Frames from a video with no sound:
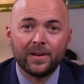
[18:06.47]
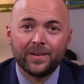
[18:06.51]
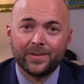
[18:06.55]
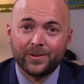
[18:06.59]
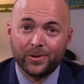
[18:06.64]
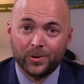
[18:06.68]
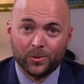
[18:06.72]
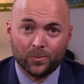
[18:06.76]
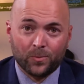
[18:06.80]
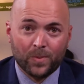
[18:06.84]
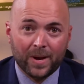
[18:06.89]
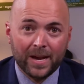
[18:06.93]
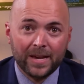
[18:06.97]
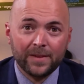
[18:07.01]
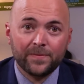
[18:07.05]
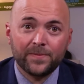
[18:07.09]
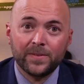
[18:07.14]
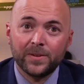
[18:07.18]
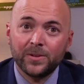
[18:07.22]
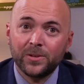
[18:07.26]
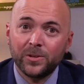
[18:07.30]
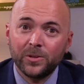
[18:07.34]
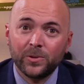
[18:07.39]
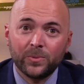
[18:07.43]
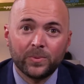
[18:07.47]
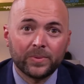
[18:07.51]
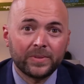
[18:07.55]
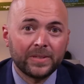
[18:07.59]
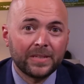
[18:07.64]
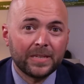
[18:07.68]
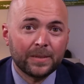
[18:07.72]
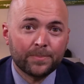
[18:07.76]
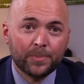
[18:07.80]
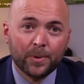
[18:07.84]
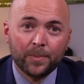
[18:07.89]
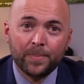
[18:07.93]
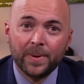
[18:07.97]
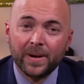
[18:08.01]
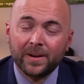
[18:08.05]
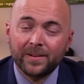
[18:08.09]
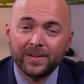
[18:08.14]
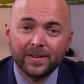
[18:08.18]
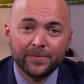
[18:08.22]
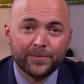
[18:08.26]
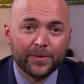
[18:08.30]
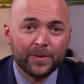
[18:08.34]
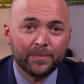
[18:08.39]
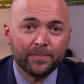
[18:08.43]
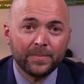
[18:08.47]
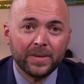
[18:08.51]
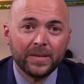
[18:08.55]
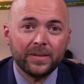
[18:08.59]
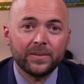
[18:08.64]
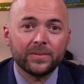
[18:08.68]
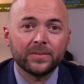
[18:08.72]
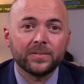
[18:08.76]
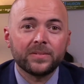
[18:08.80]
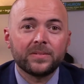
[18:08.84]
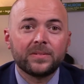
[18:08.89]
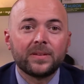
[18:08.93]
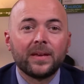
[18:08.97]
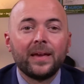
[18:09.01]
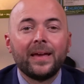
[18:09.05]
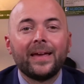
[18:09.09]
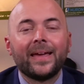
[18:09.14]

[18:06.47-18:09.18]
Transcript: Your wife and you will need to prepare different meals